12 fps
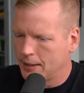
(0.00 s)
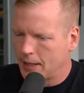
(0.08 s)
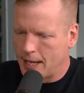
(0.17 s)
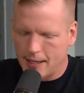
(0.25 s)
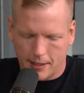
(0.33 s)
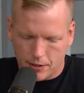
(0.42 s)

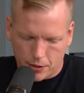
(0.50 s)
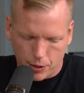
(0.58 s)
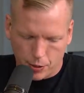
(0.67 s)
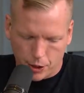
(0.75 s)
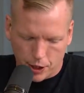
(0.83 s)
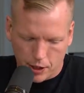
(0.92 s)
I think it's
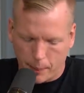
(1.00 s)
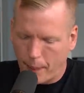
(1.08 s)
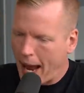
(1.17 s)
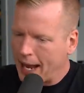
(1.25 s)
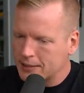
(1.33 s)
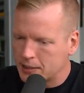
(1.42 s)
too good to
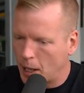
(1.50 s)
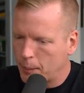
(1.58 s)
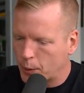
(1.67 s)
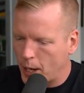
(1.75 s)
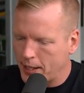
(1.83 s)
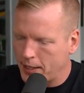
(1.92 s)
pass
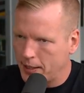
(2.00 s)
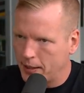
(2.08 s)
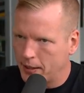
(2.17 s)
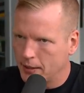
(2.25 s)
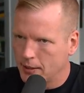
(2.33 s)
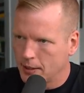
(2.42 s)
up right
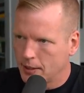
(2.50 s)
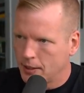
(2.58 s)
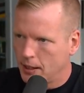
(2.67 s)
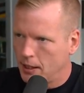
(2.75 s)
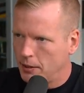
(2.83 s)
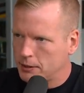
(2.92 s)
here.
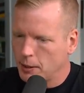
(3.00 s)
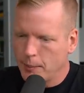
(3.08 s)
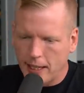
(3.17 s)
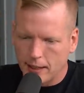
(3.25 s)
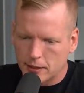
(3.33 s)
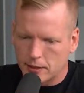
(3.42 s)
You know, to
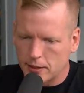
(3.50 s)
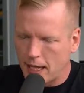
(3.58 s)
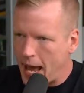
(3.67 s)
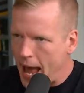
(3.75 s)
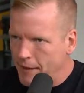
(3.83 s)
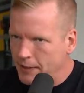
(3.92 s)
me, it's
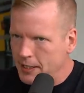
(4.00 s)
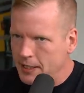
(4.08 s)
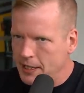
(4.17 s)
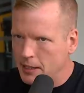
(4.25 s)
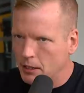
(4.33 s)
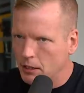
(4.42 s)
yeah, Evan
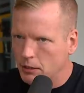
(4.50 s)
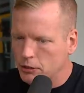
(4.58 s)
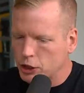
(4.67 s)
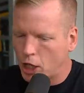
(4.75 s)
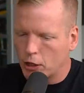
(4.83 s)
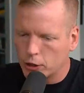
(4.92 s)
Neal,
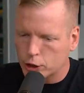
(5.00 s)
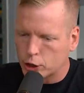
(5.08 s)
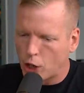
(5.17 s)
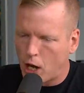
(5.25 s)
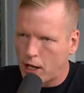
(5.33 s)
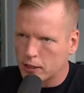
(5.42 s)
Charles
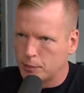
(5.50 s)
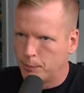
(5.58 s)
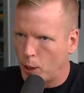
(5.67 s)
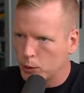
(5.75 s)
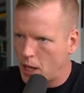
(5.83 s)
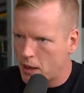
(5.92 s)
Cross,
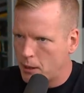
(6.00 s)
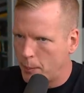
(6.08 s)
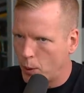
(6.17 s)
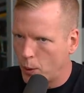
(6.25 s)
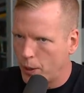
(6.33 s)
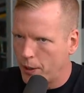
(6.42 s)
both on the
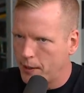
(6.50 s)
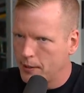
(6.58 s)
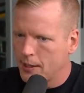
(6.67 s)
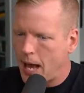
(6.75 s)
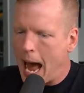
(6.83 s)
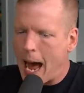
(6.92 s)
board.
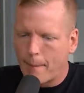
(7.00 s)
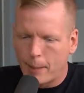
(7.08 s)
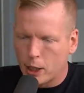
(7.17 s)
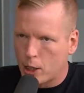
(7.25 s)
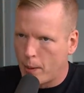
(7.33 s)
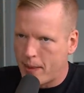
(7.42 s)
I'm going
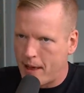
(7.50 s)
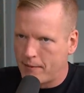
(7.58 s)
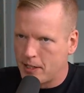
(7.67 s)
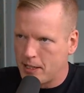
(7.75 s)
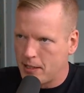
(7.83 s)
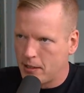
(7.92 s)
to go with
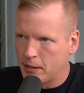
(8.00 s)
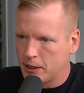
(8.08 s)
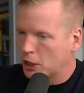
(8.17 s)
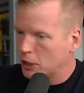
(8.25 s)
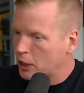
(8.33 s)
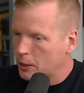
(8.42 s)
Evan Neal.
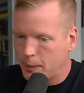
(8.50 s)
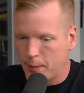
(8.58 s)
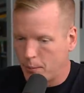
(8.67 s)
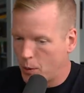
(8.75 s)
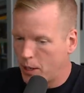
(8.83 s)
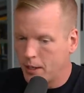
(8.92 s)
little bit
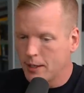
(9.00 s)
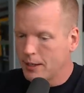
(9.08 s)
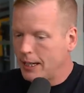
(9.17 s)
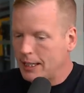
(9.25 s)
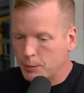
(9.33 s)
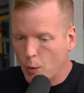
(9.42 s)
more,
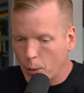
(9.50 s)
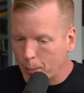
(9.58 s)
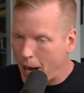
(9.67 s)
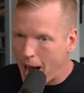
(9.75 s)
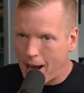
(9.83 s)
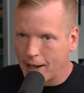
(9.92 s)
he's more
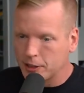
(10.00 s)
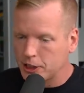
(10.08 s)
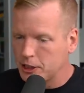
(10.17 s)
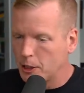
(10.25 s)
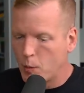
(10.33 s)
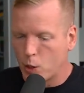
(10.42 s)
polished.
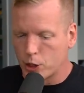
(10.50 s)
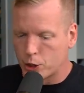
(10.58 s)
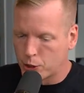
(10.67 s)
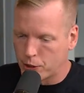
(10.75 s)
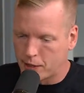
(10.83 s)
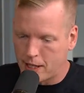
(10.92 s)
He's a more
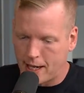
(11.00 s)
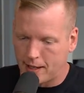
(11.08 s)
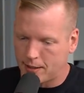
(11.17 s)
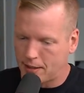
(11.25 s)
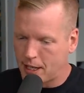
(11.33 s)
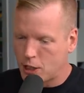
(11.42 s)
sure thing
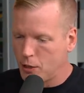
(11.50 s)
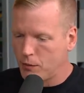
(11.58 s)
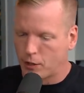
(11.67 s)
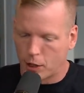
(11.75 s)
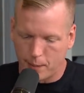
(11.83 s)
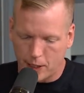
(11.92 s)
than, like
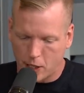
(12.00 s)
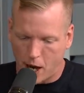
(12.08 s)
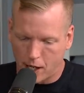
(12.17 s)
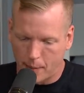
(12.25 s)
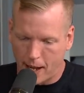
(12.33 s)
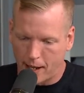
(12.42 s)
you've heard me
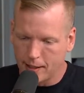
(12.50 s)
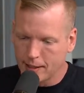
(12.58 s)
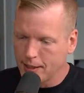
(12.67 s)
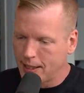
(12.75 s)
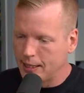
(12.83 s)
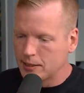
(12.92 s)
talk about,
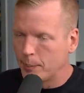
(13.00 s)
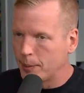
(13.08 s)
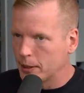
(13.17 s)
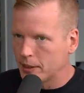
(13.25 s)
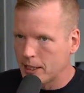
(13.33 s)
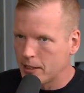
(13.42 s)
his
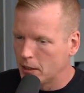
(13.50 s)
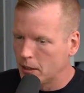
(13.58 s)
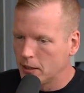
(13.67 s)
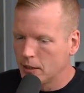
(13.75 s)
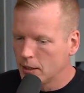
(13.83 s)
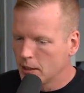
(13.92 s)
ability
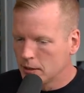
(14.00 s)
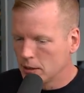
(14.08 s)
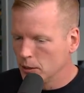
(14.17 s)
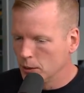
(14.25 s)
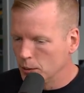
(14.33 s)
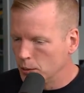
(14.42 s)
to
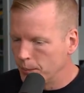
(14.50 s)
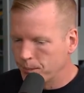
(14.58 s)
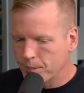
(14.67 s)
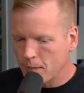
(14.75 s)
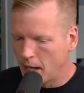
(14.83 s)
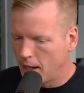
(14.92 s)
to
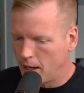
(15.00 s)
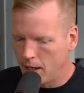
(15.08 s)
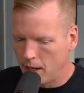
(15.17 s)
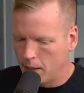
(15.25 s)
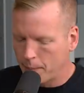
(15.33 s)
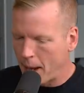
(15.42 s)

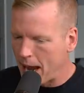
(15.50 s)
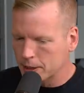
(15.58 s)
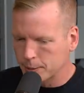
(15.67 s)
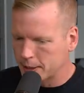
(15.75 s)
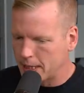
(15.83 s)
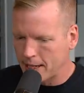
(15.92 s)
Uh, pass
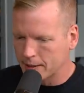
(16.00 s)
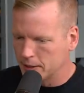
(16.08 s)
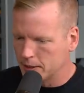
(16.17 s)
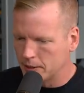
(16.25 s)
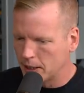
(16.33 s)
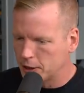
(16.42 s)
protect
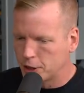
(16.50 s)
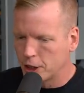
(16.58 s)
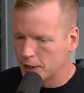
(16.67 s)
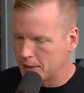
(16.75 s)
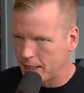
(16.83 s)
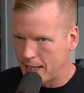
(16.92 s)
is as good
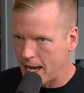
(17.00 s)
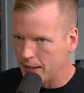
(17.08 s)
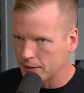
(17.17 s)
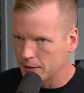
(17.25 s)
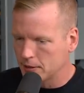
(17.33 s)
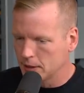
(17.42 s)
as it
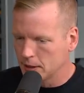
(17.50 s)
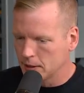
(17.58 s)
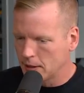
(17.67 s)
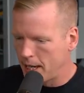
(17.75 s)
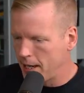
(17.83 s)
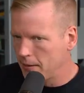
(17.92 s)
gets.
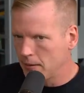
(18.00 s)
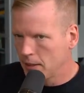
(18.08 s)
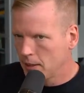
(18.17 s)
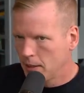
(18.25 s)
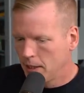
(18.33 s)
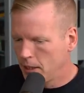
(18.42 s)
And,
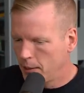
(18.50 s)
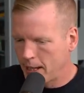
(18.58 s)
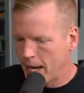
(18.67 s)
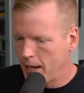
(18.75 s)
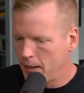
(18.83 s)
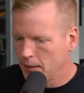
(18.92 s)
you know,
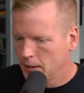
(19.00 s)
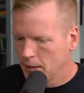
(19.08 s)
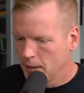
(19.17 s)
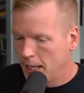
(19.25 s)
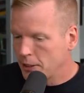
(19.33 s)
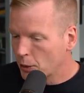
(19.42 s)
again,
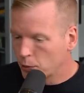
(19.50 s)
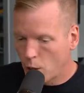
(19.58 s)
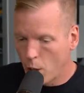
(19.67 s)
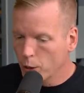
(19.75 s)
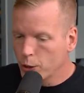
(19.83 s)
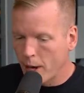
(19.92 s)
he's a
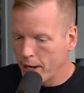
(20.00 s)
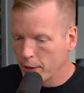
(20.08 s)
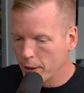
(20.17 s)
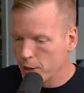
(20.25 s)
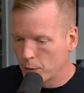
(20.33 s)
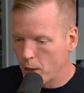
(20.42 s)
road
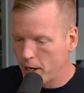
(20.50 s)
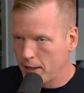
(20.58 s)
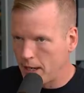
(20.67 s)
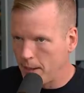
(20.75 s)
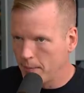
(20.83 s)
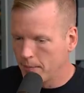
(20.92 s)
grader in the run
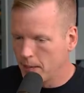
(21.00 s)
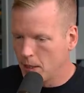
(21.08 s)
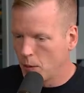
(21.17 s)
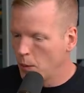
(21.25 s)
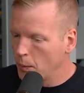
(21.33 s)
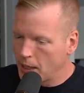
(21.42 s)
game. You
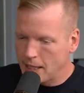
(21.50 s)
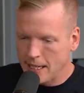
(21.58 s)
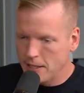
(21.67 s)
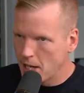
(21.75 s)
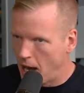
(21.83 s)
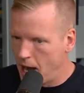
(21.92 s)
know, when, when
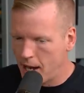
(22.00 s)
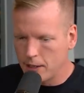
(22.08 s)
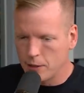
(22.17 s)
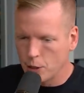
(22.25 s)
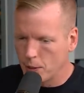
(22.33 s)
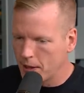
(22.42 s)
he's on
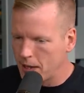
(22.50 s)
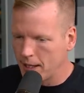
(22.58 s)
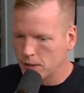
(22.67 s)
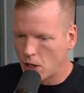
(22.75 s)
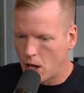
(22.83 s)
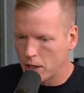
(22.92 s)
and doing
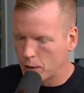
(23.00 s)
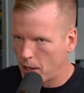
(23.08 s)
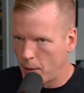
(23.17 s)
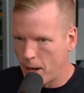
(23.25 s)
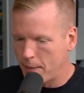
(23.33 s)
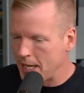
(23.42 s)
things all the
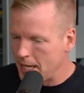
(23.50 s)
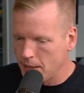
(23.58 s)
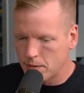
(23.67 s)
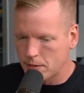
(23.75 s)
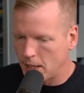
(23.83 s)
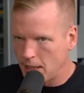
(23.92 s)
right way, I mean,
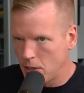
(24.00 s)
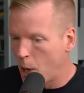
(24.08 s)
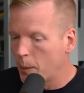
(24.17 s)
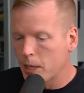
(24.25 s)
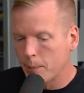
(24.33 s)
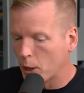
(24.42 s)
he's he,
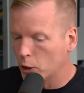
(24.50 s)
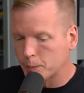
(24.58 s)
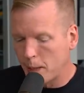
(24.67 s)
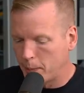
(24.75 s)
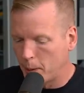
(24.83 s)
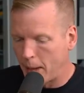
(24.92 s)
nobody blows
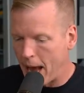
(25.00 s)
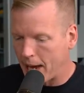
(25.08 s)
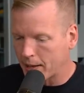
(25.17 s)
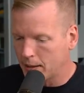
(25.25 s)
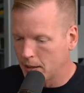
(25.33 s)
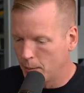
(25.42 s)
people
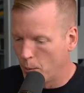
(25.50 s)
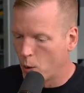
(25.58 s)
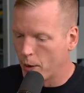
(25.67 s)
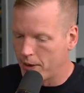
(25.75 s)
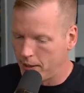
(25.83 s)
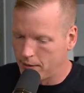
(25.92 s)
back
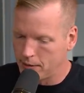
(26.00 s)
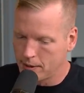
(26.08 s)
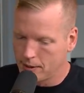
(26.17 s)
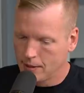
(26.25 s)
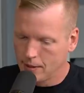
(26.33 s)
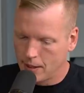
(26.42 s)
more than
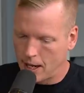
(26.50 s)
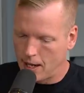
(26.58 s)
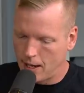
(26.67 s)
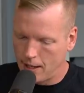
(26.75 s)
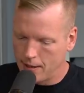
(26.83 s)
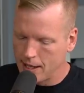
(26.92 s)

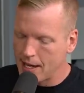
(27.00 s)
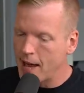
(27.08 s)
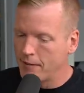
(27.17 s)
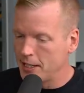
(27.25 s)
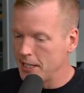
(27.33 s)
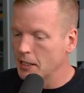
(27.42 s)
uh, than
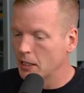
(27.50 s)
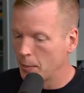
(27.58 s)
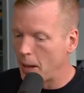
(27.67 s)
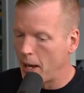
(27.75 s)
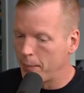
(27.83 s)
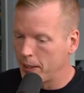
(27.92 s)
Evan Neal, in
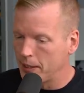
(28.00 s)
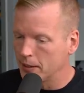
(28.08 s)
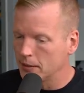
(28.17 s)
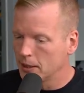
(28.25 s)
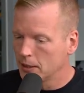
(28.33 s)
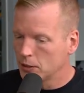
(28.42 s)
my opinion.
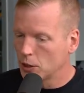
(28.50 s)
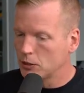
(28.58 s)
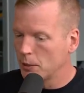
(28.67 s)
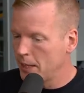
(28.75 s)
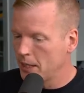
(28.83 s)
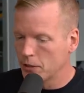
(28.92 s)
So
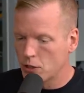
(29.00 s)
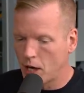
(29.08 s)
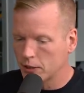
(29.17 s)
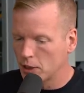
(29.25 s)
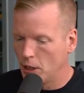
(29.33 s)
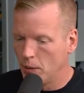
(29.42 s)
to me, there's
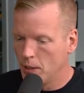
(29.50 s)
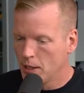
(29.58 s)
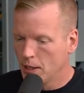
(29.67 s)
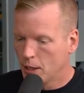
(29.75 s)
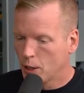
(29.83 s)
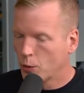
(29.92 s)
also
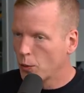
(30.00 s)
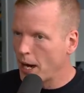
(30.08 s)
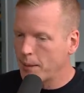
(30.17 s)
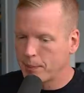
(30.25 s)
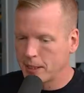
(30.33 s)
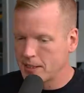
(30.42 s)

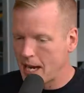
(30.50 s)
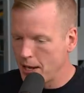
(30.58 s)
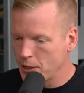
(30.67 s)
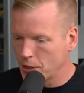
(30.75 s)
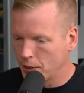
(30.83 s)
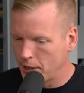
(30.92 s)
great
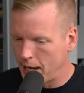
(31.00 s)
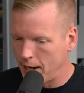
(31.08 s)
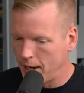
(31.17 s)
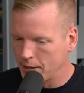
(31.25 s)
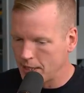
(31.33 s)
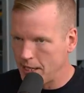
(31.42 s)
potential
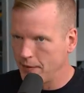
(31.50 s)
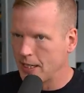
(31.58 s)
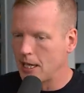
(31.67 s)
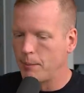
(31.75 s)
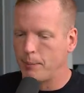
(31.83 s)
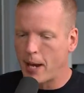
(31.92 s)
there to even
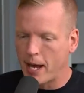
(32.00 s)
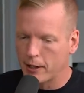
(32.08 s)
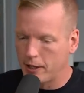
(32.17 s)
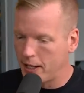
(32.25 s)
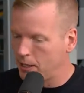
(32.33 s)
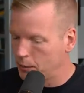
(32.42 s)
get
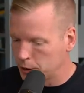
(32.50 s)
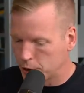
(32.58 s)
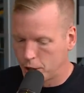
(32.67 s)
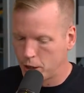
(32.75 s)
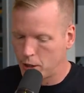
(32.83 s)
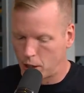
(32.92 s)
better, and it was
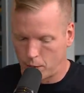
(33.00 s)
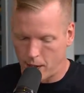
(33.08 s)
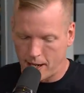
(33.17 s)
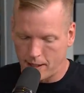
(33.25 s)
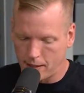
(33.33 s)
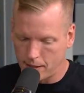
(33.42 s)
good
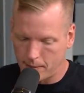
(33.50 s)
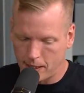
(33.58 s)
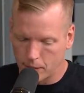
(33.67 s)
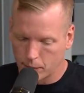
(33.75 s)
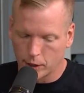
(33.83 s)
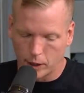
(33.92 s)
already. I mean,
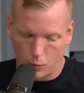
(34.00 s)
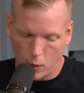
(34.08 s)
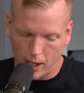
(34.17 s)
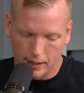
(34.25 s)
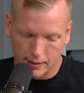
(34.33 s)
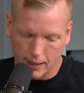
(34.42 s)
it really
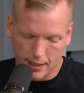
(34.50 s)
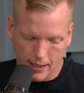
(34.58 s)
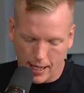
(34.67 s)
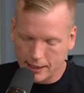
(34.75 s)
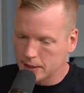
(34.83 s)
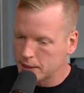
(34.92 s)
was.
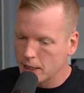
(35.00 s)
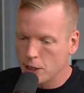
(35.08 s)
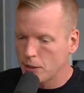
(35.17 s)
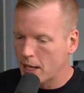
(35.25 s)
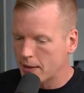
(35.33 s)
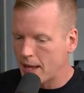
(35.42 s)
I just think
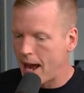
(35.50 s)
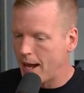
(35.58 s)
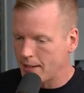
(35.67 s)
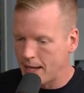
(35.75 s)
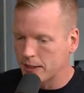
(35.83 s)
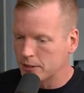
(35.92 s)
you get
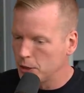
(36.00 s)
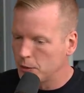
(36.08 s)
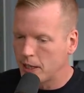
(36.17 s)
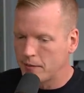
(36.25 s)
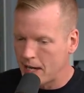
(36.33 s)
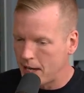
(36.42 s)
that. Yes, you
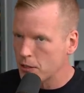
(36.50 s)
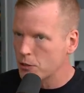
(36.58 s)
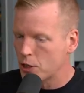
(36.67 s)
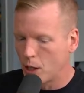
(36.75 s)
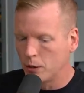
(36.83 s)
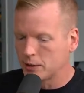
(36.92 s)
give Daniel
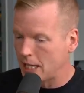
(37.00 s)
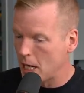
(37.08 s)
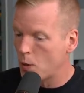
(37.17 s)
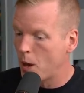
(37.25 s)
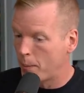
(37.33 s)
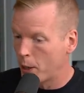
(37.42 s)
Jones,
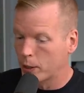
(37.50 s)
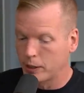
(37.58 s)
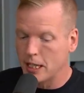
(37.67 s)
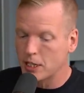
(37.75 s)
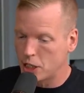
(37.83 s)
Saquon Barkley a yeah.